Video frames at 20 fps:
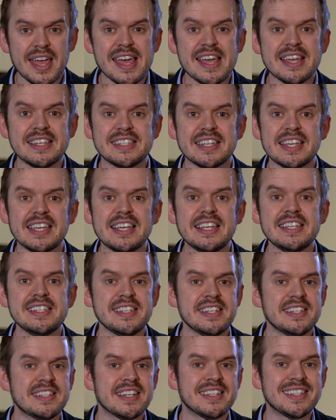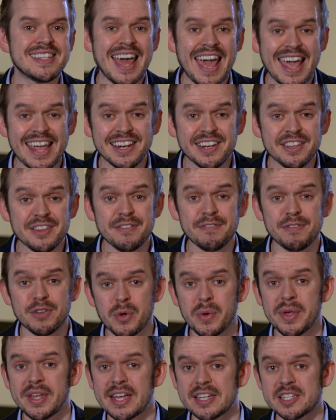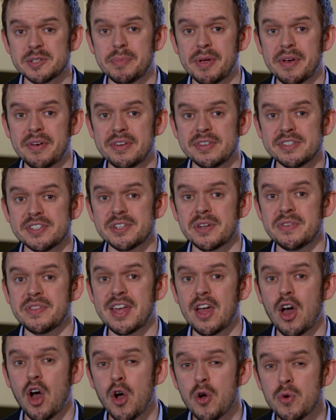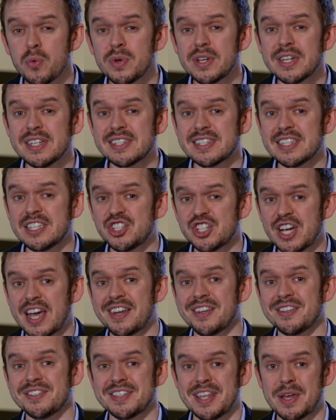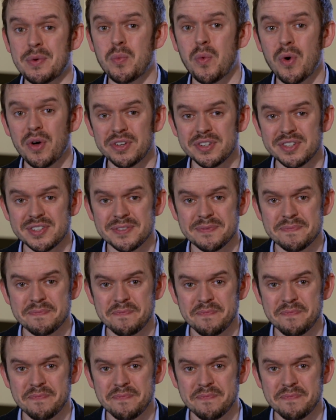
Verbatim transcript: it's easy to tailor the viewing experience so they only see channels they want.